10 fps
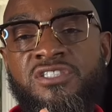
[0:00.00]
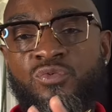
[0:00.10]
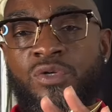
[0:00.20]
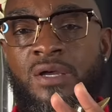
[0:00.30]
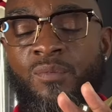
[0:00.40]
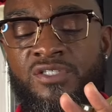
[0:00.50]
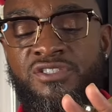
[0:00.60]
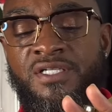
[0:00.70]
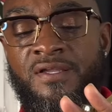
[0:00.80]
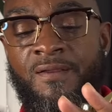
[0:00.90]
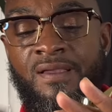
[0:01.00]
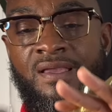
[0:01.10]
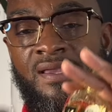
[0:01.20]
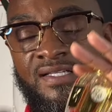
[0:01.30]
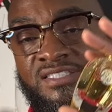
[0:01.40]
is what I must say,
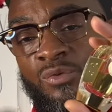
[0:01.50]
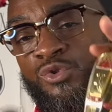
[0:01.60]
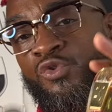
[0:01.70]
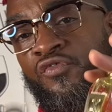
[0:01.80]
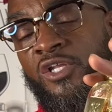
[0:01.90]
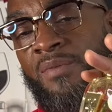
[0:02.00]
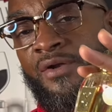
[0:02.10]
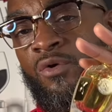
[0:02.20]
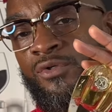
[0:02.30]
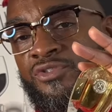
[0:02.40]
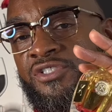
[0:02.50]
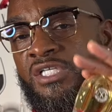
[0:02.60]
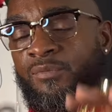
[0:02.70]
and see what you feel about it on your skin.